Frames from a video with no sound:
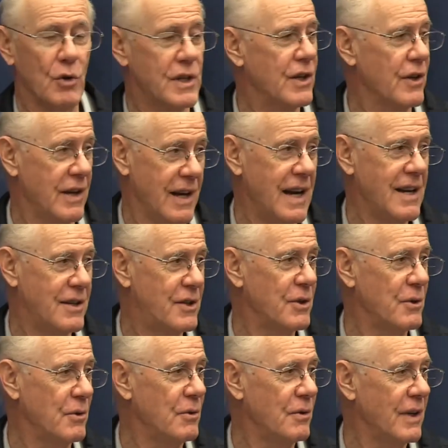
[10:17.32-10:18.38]
here
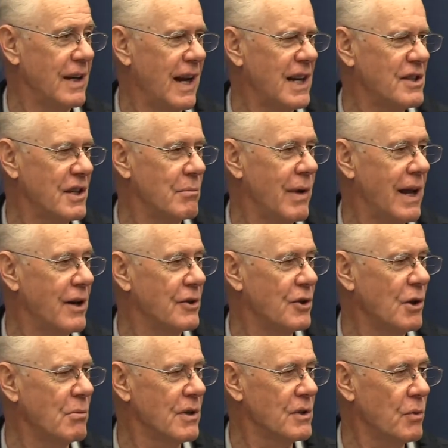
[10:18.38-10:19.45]
in us in
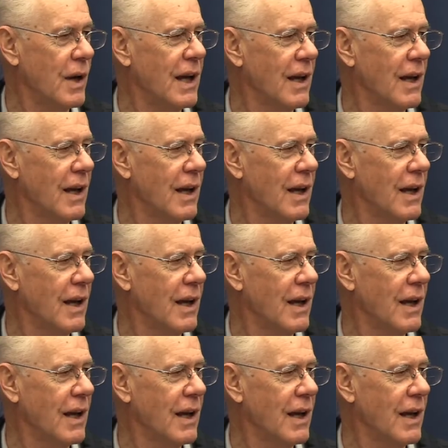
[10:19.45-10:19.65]
Manitoba as well.